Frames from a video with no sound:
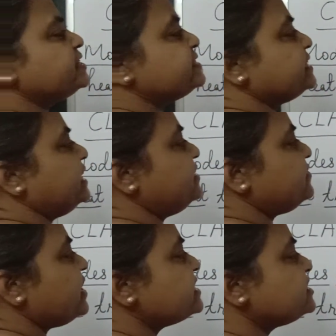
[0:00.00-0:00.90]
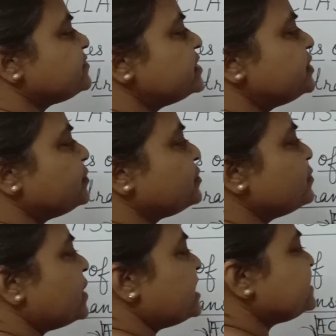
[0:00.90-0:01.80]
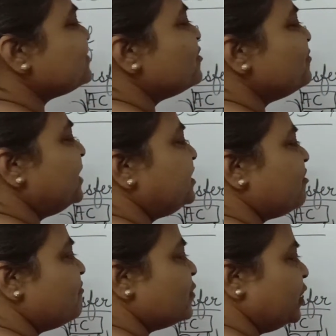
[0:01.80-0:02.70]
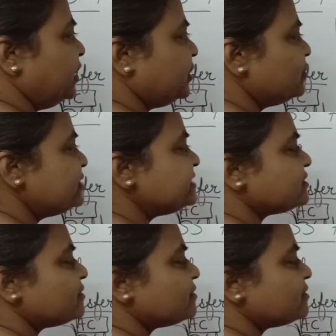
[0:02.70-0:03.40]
is heat transfer due to mass movement of molecules of